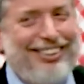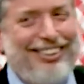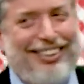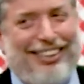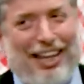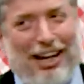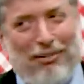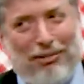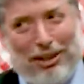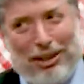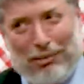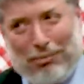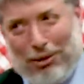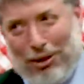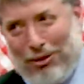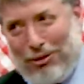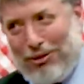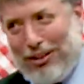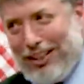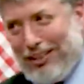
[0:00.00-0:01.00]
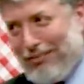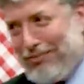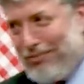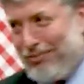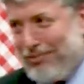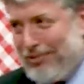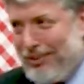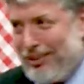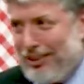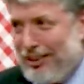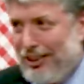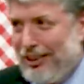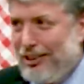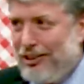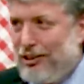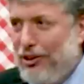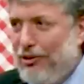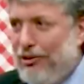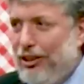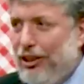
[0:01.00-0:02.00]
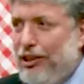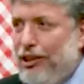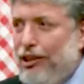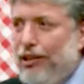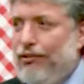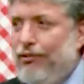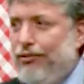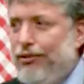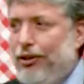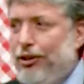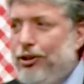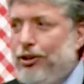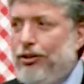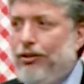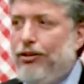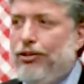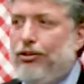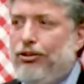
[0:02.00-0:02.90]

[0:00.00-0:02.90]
Get with the program. So the conversion